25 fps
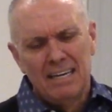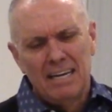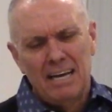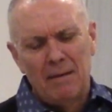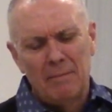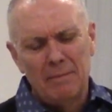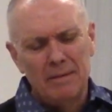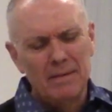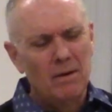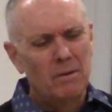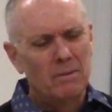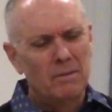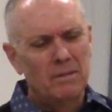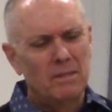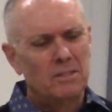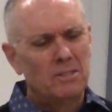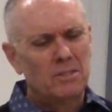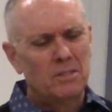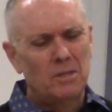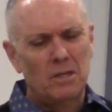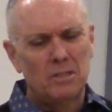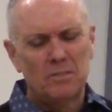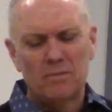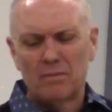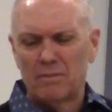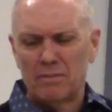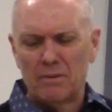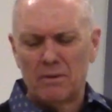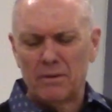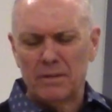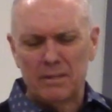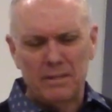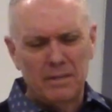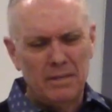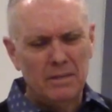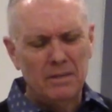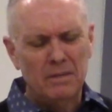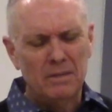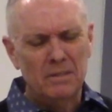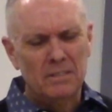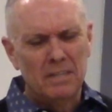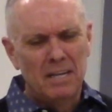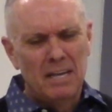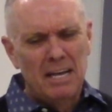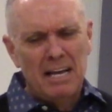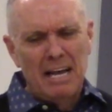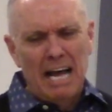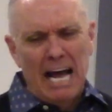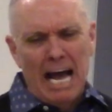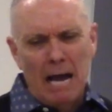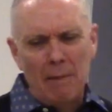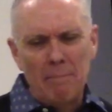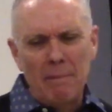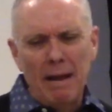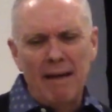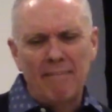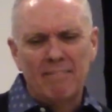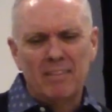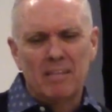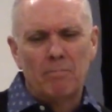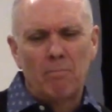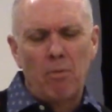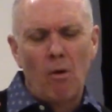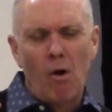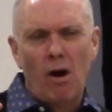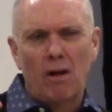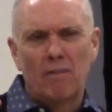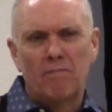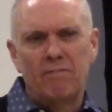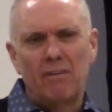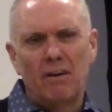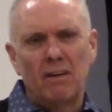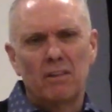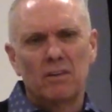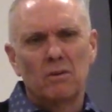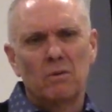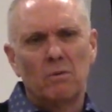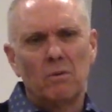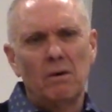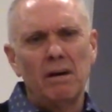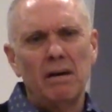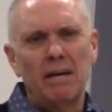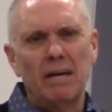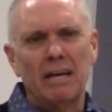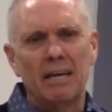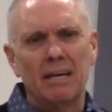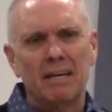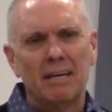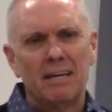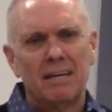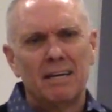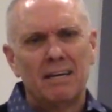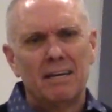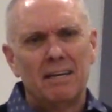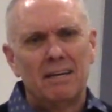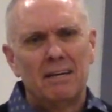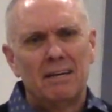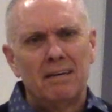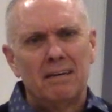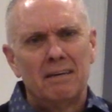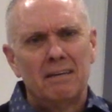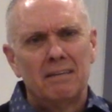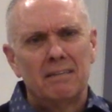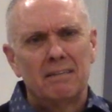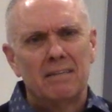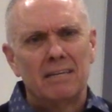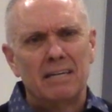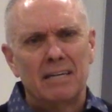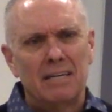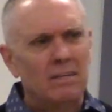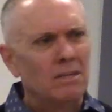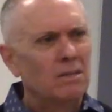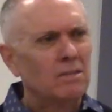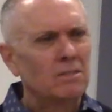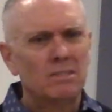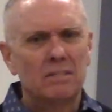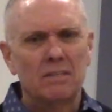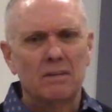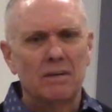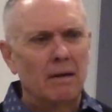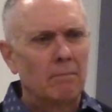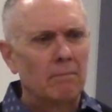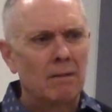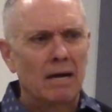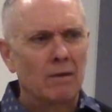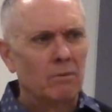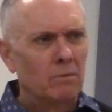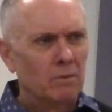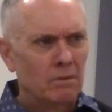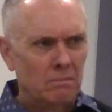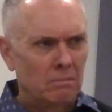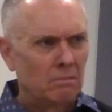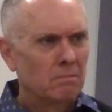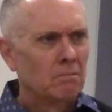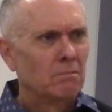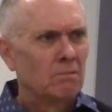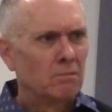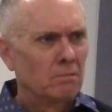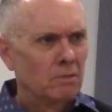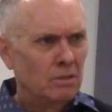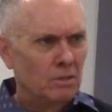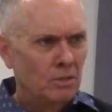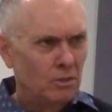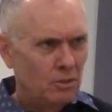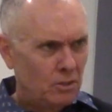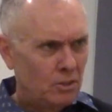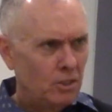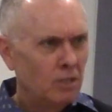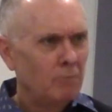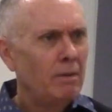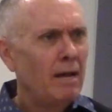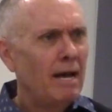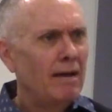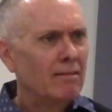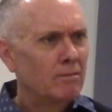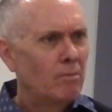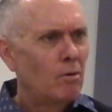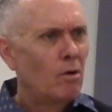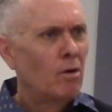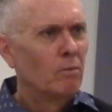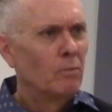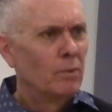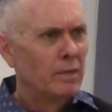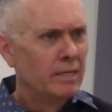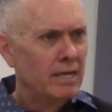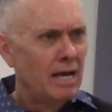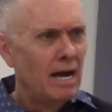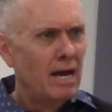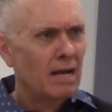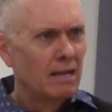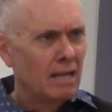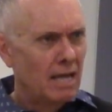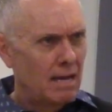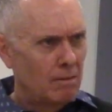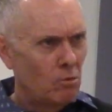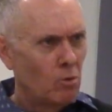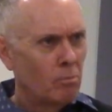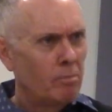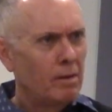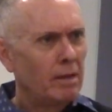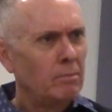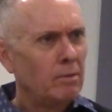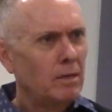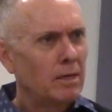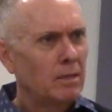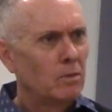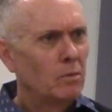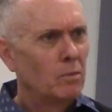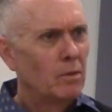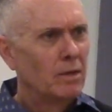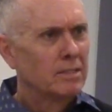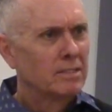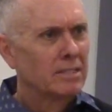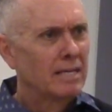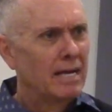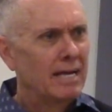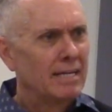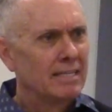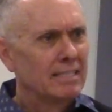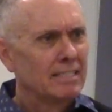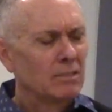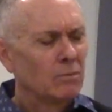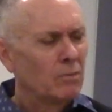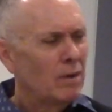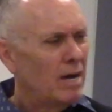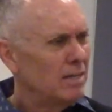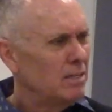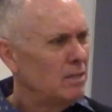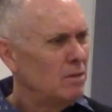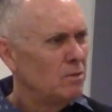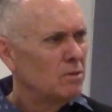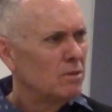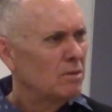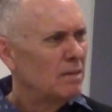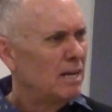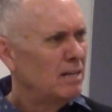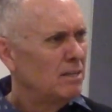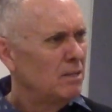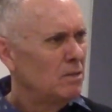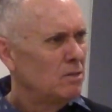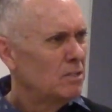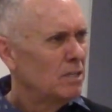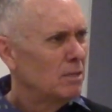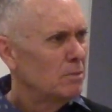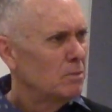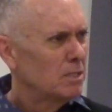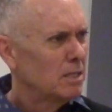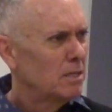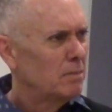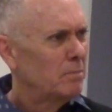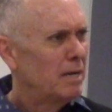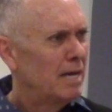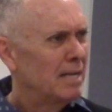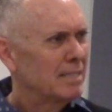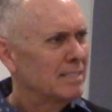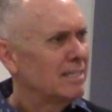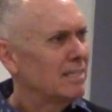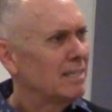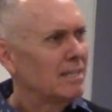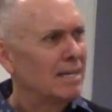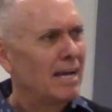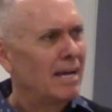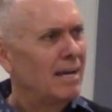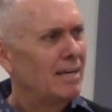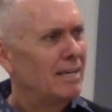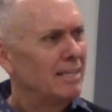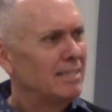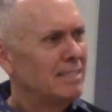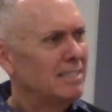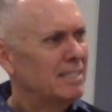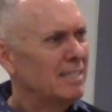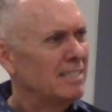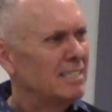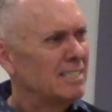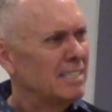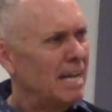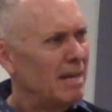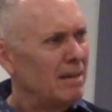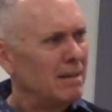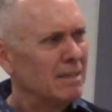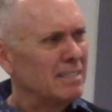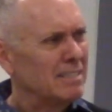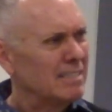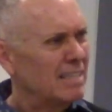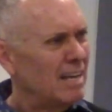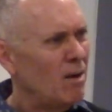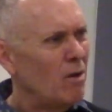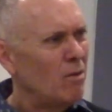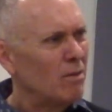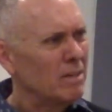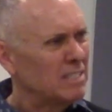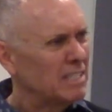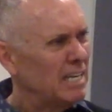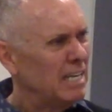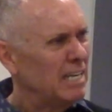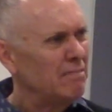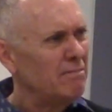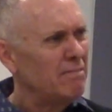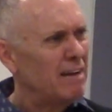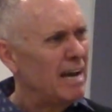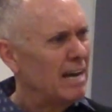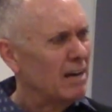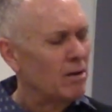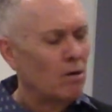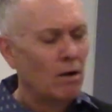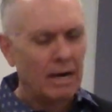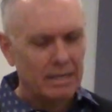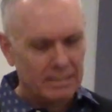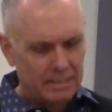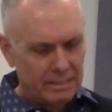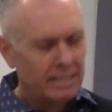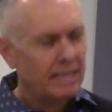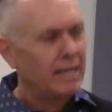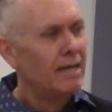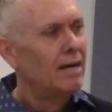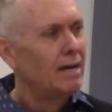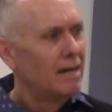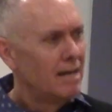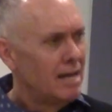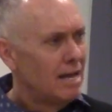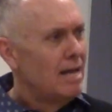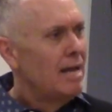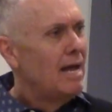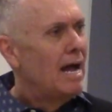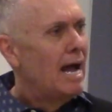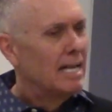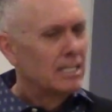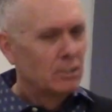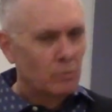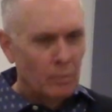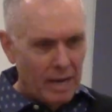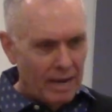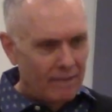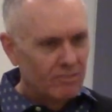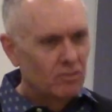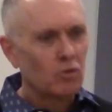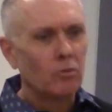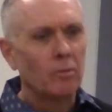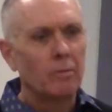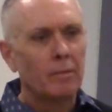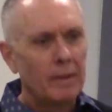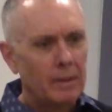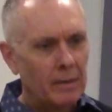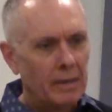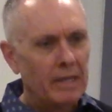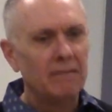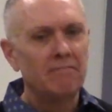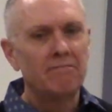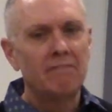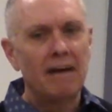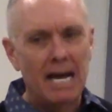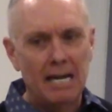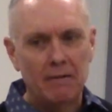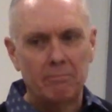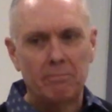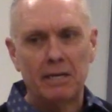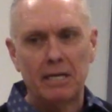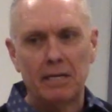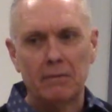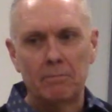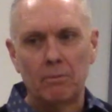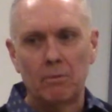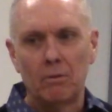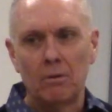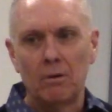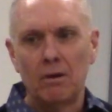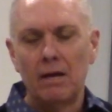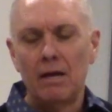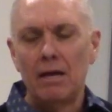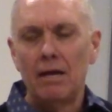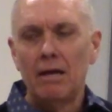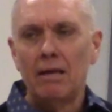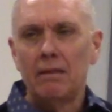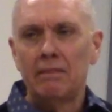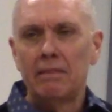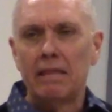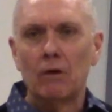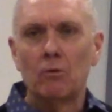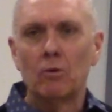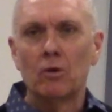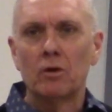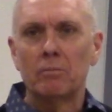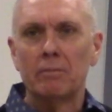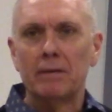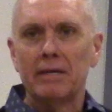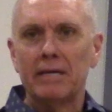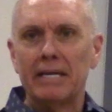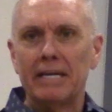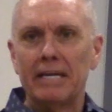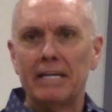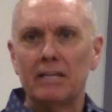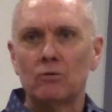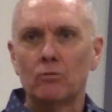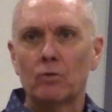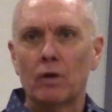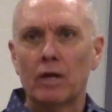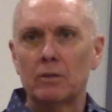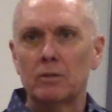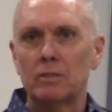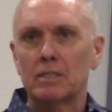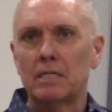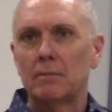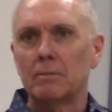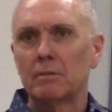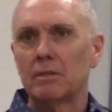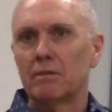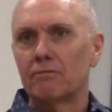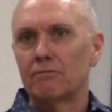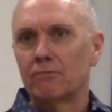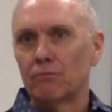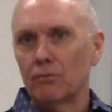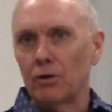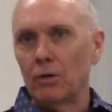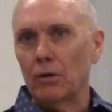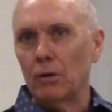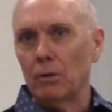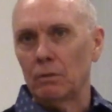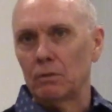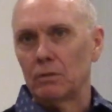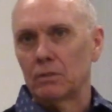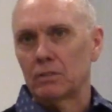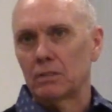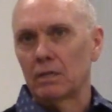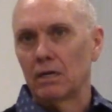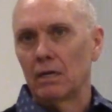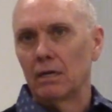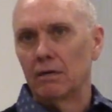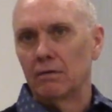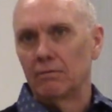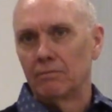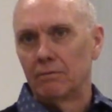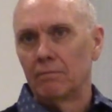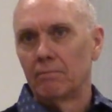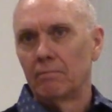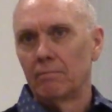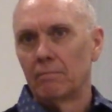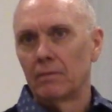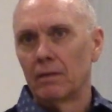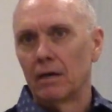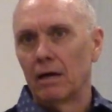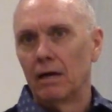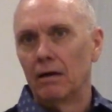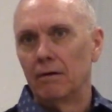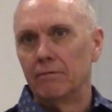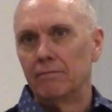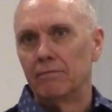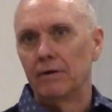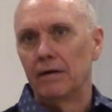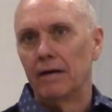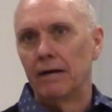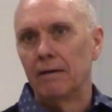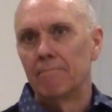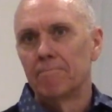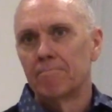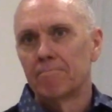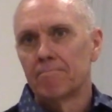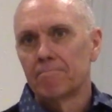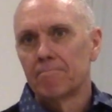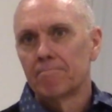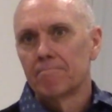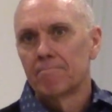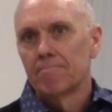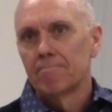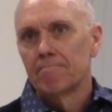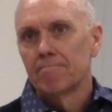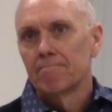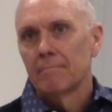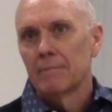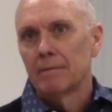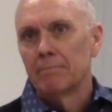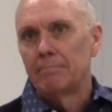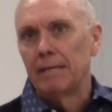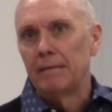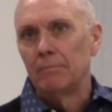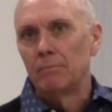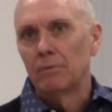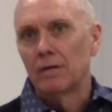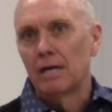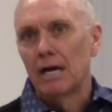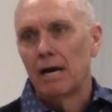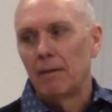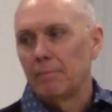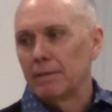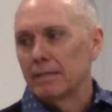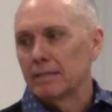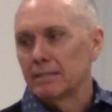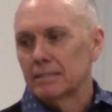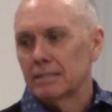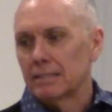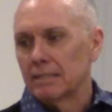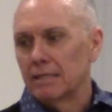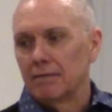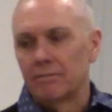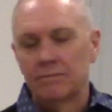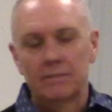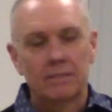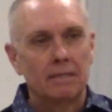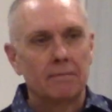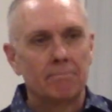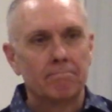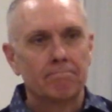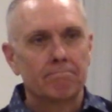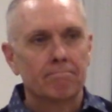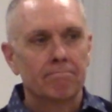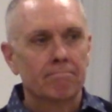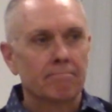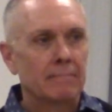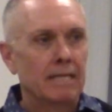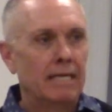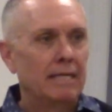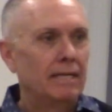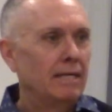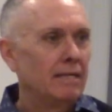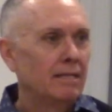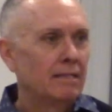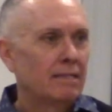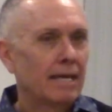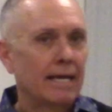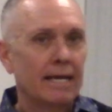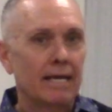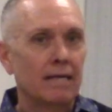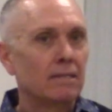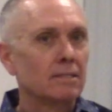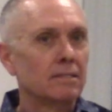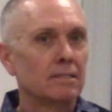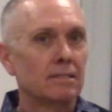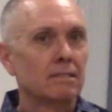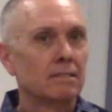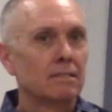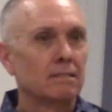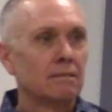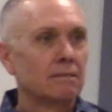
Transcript: I've been going to this church for 30 years, I'm having to park further away than I used to. And I'm like, well, well, you should be having to park. We got a lot more people on Wednesday night. He said, well, I knew, I knew someone was up. I said, he said, is that, is that all his invite? I said, yeah. I said, we have so many people invite people that we're beginning to reap some of the fruits of, of uh, people coming and stuff. So, anything else?